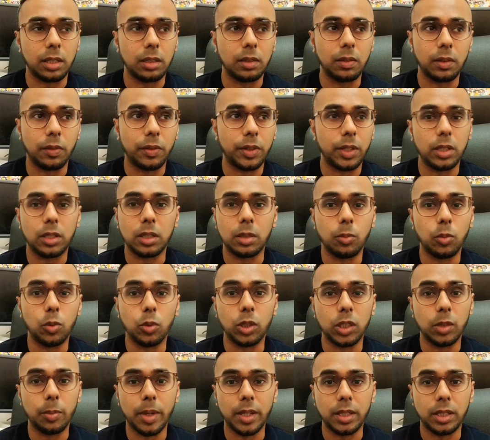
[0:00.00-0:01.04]
We do some
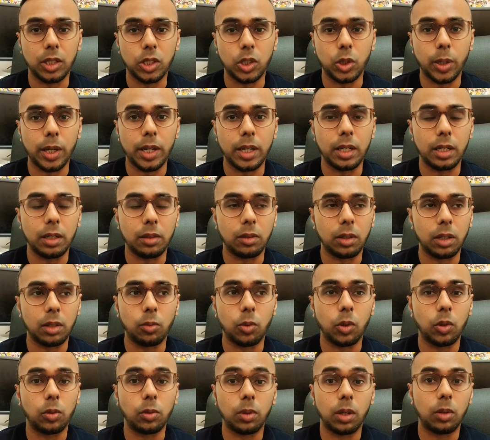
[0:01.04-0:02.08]
automatic trading,
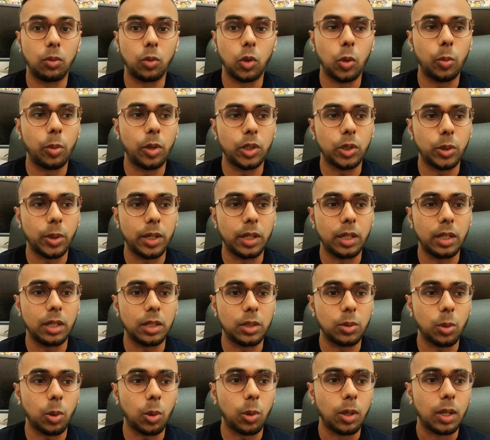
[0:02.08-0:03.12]
robo trading
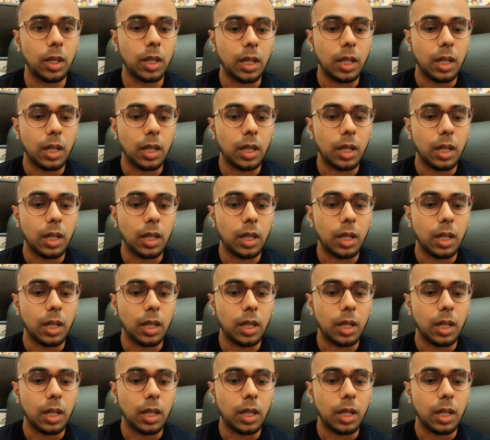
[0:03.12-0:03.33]
as well.